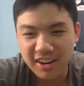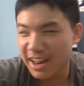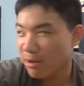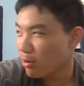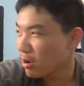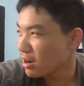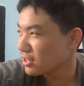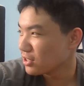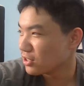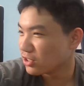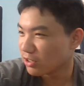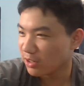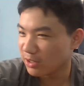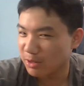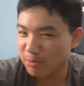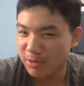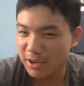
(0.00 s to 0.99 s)
and I want to show
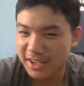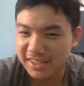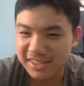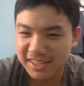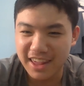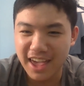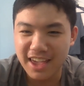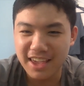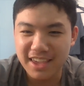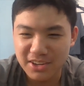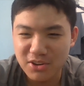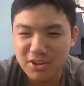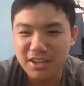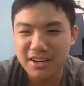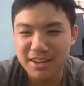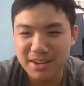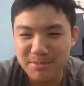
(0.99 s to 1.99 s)
you ways that you
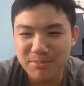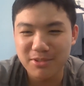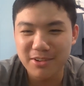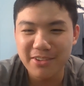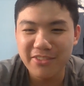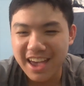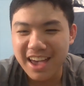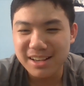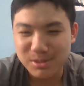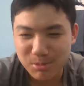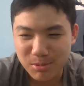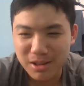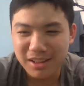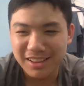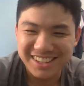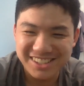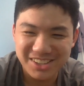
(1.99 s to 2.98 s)
could improve as
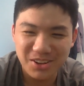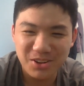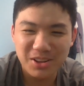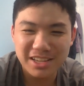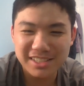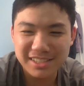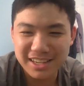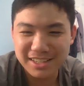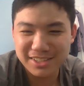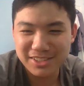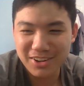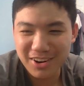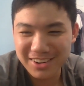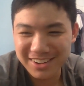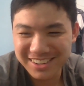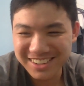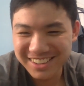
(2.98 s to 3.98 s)
well. So let's get
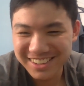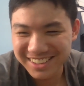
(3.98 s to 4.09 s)
started.